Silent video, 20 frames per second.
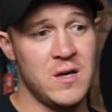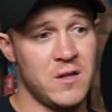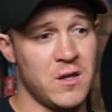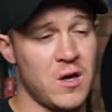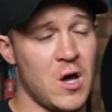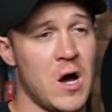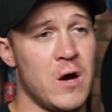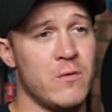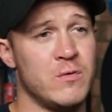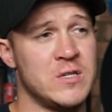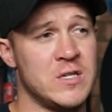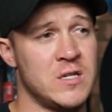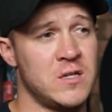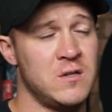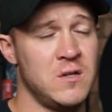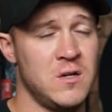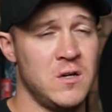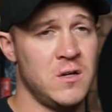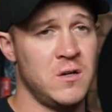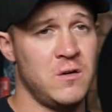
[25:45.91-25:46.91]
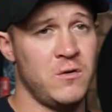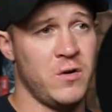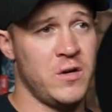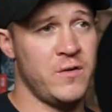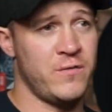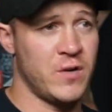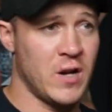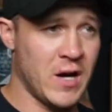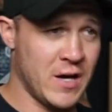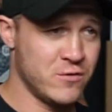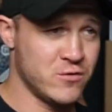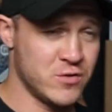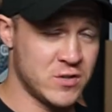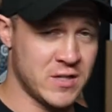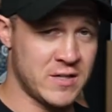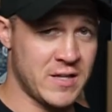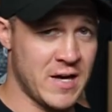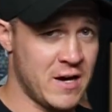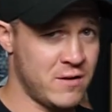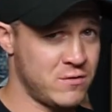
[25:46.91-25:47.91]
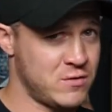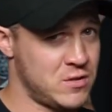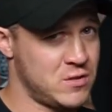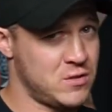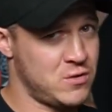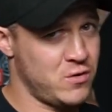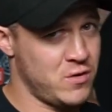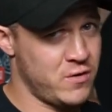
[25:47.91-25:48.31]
The guy was in not even hundreds of thousands,